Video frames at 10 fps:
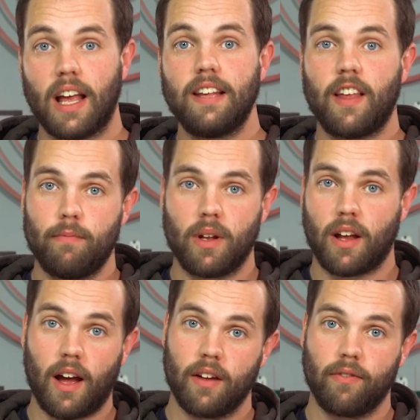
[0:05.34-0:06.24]
late, they've been
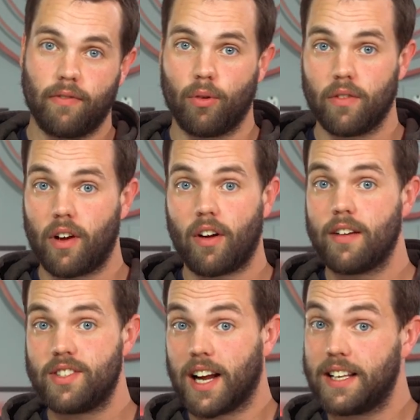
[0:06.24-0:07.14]
kind of 45
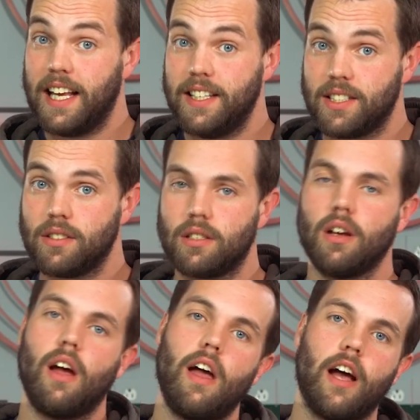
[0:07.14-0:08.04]
Drives tech teases
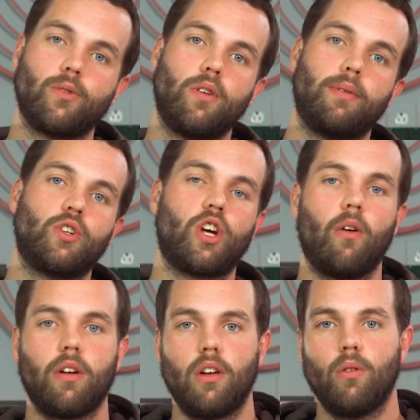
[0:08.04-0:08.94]
as we've been
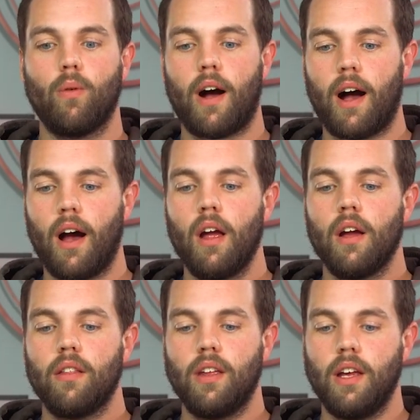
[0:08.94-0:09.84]
showing you
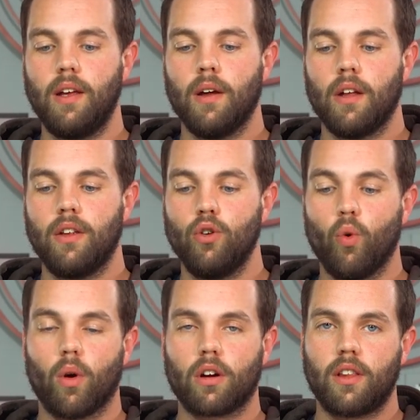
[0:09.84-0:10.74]
the new
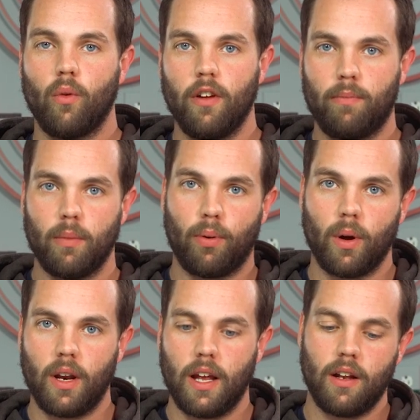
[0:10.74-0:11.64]
work that we've been
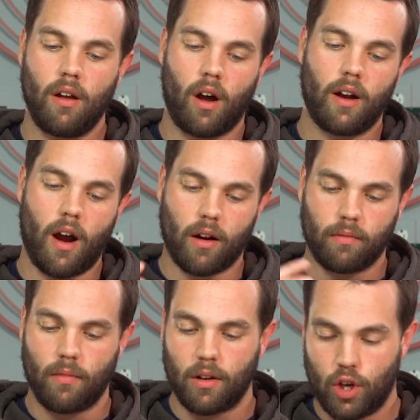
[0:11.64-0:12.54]
putting in on our
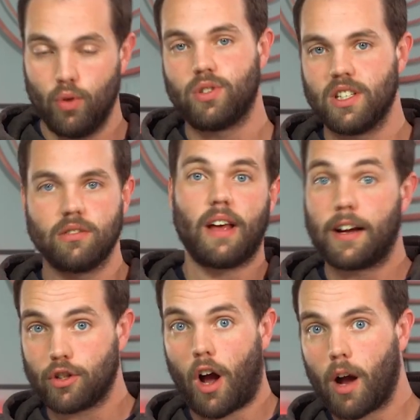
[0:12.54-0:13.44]
Houston /
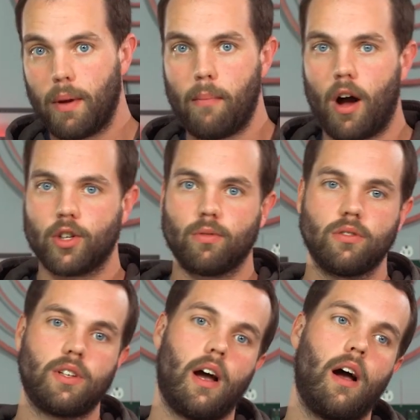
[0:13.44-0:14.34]
Cockpit
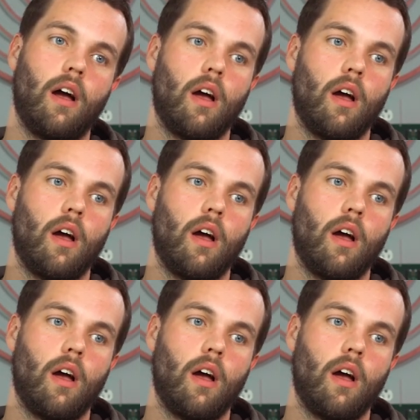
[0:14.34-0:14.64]
modules. A